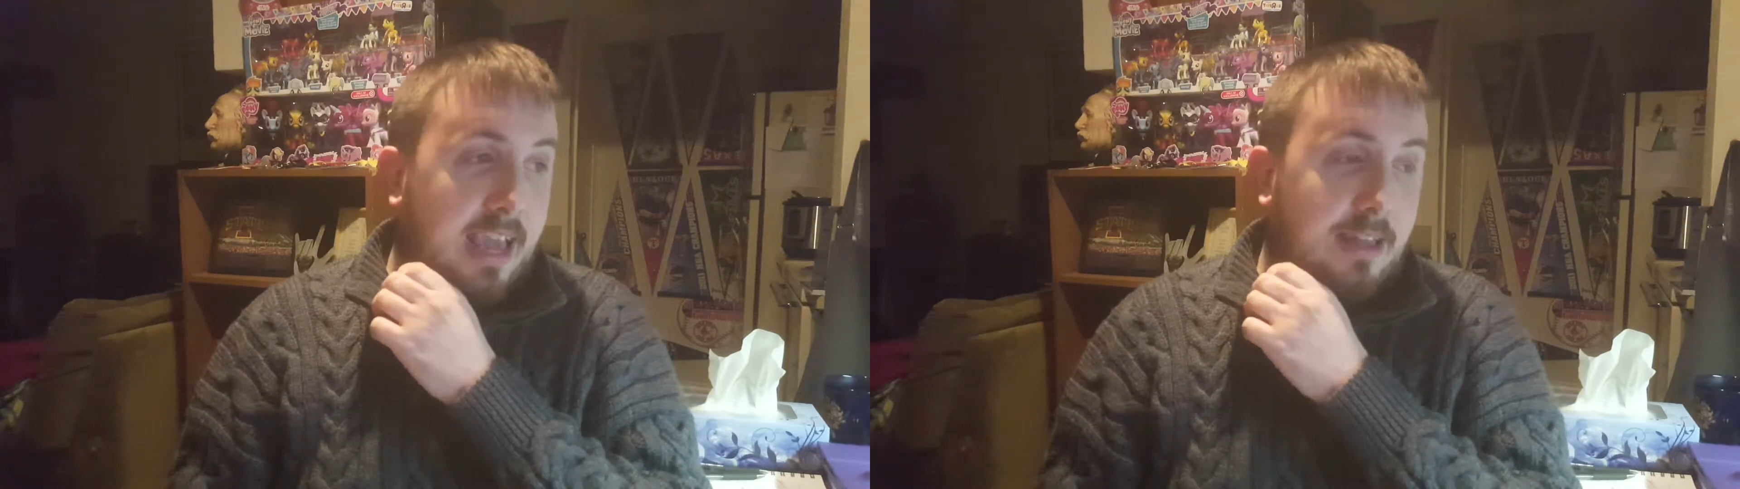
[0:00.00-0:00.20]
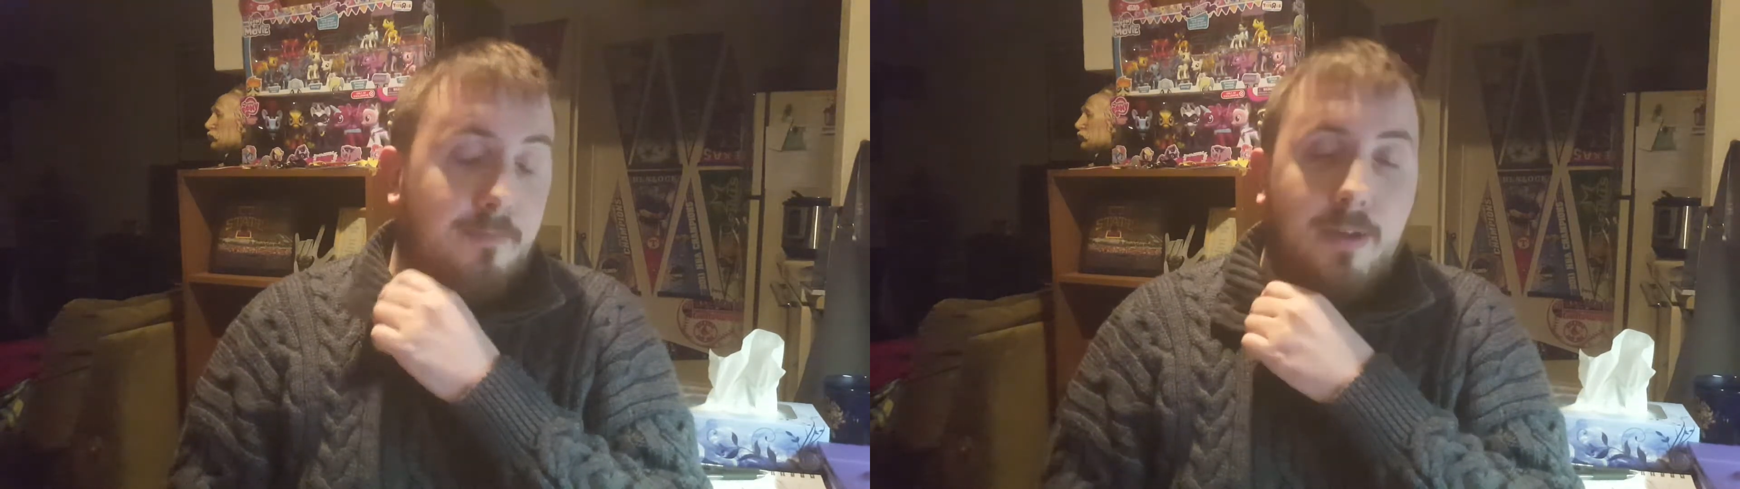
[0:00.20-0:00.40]

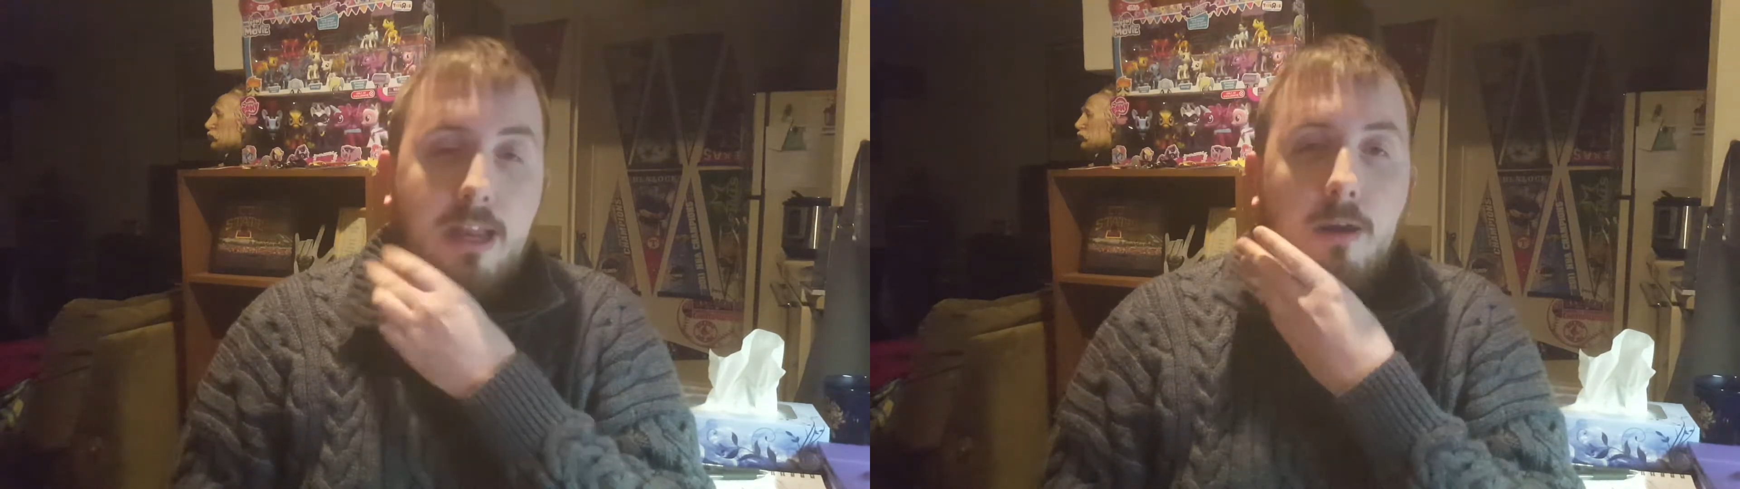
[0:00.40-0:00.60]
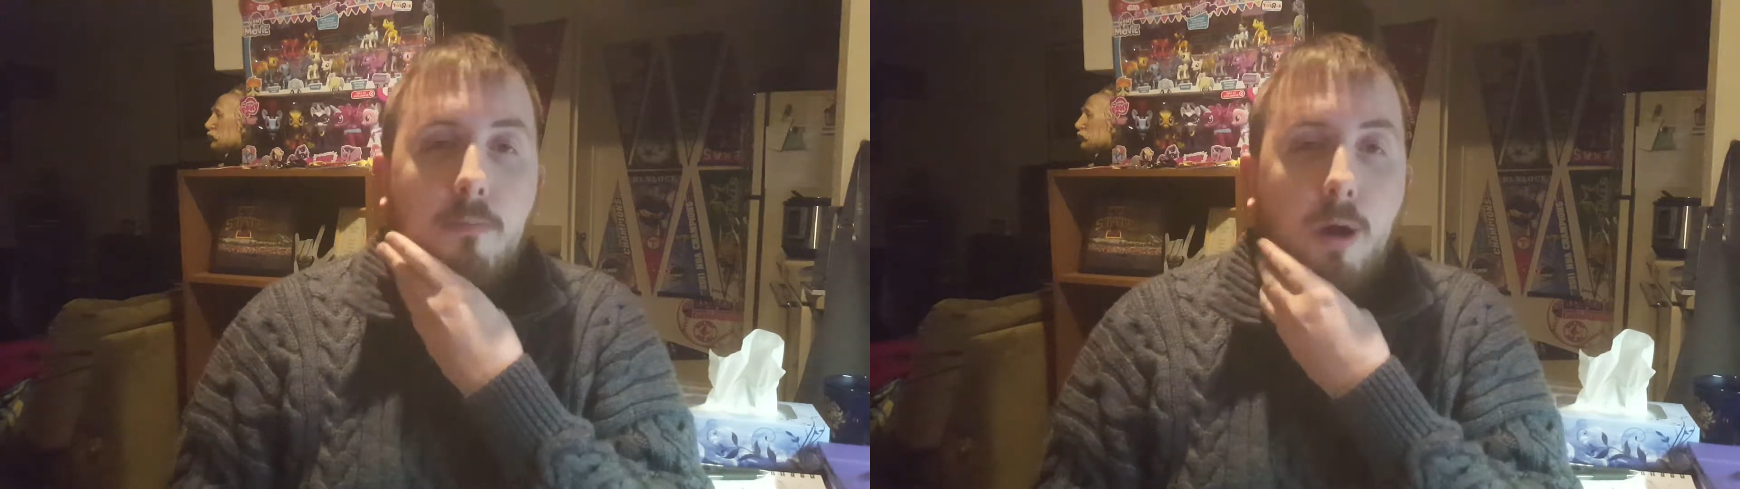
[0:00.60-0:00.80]
a
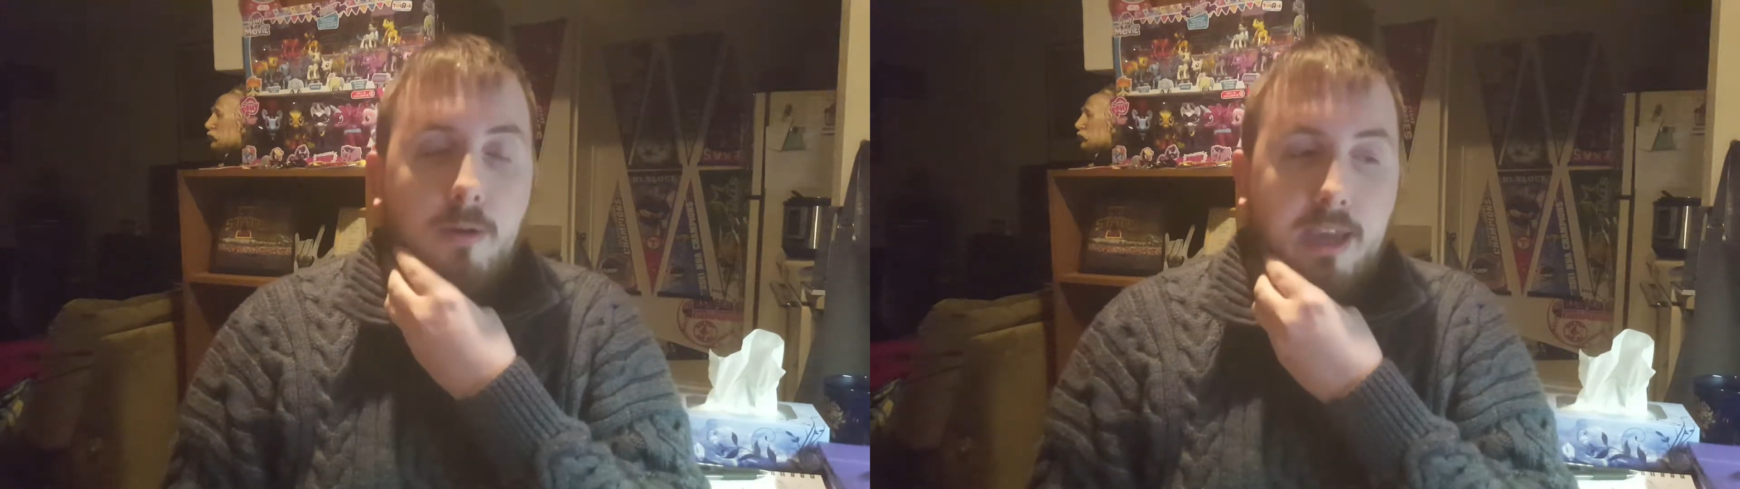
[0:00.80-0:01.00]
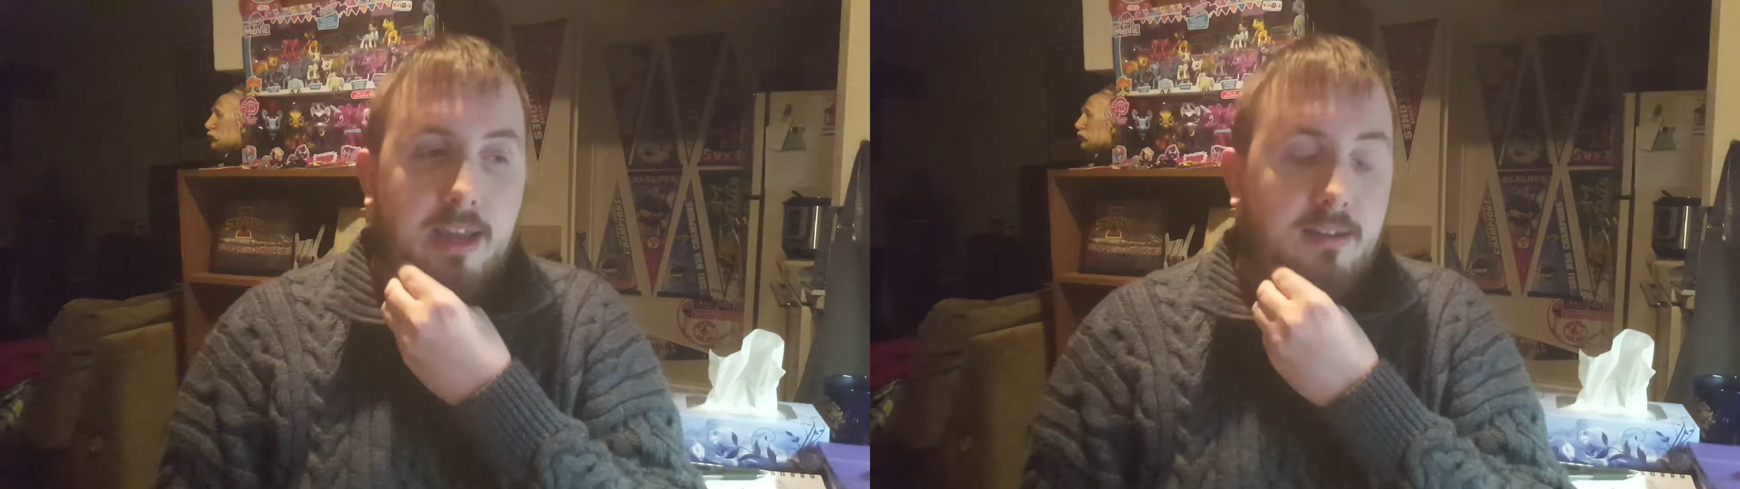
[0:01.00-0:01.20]
video
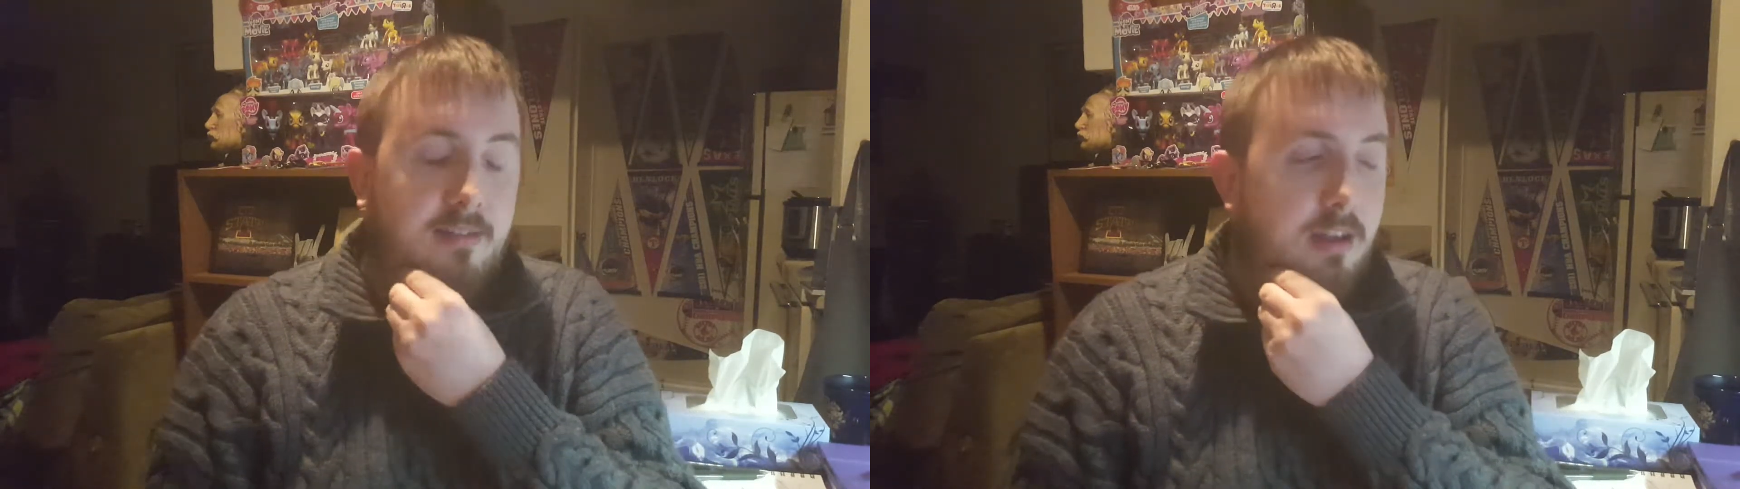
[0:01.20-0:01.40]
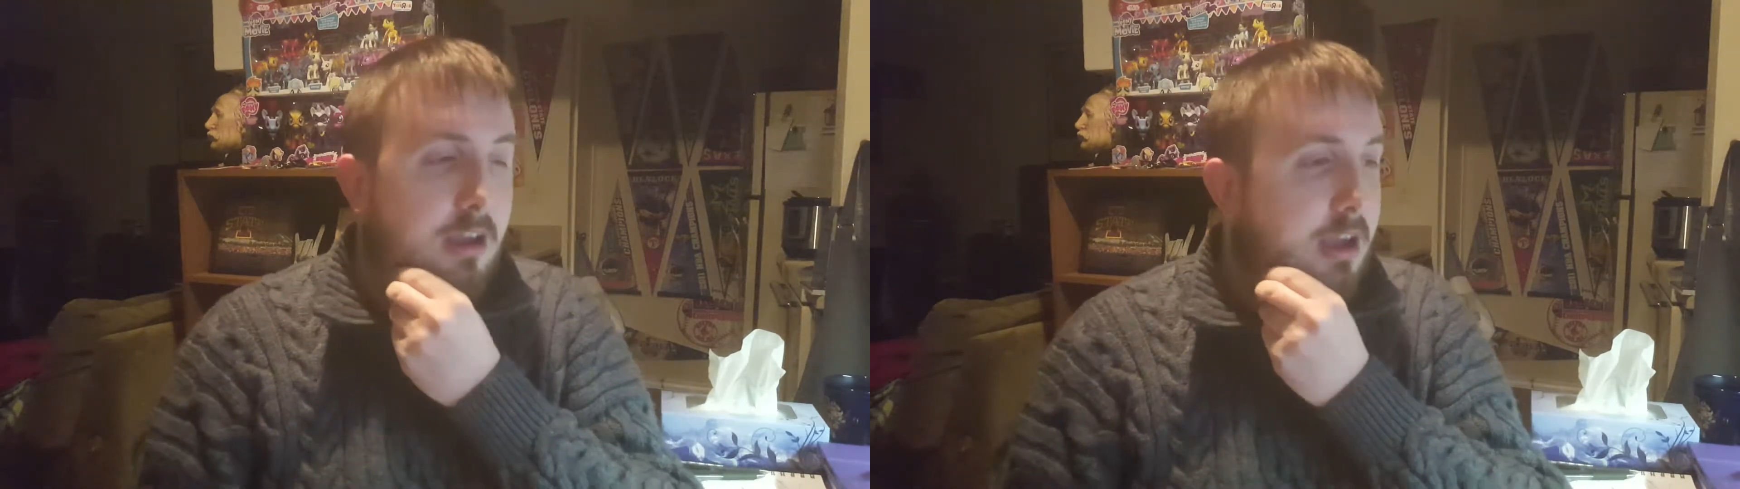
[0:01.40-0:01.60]
market.